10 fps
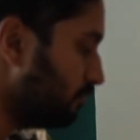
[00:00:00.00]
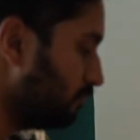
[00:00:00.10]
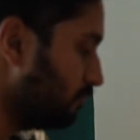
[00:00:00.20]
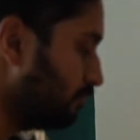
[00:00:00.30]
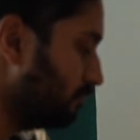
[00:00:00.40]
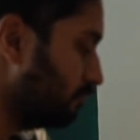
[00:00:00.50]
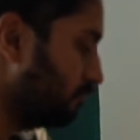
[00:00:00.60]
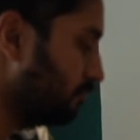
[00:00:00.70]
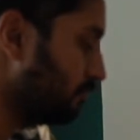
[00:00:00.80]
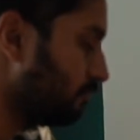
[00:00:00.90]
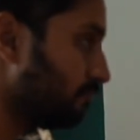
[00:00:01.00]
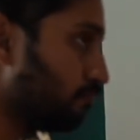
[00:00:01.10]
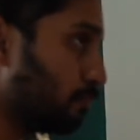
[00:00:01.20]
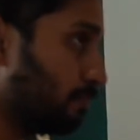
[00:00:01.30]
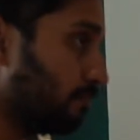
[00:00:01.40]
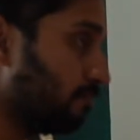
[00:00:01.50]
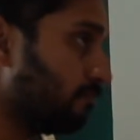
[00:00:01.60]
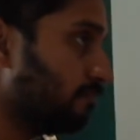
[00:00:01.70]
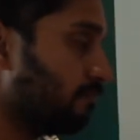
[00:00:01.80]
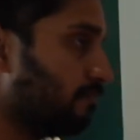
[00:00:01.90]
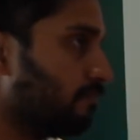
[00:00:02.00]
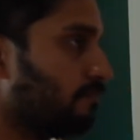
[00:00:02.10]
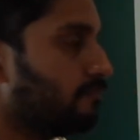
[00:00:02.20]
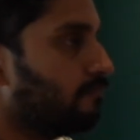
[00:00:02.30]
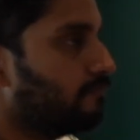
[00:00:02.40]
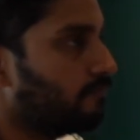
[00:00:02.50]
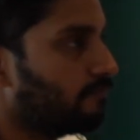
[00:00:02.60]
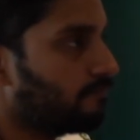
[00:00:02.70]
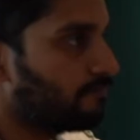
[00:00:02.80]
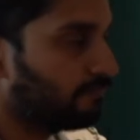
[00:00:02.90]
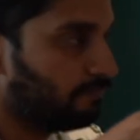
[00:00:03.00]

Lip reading: (not speaking)